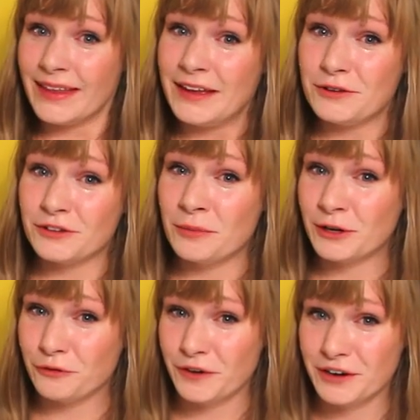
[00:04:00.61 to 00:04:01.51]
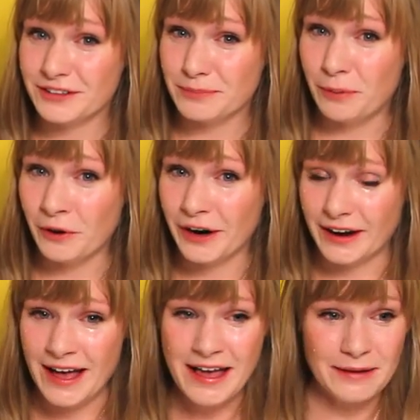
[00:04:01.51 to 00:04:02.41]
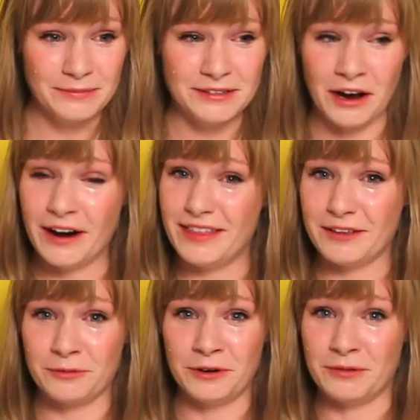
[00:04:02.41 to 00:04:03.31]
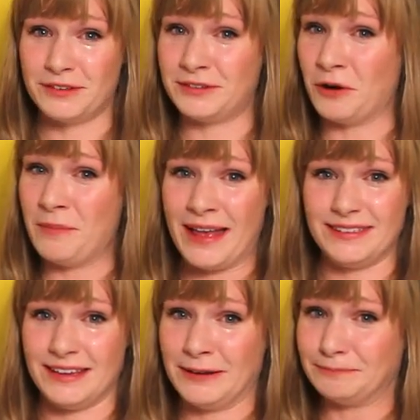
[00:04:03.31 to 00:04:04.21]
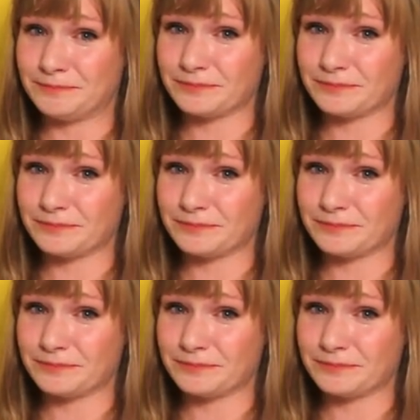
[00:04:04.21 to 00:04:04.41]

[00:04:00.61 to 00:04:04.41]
Thank you so much for your support. I'm sorry this one was so messy.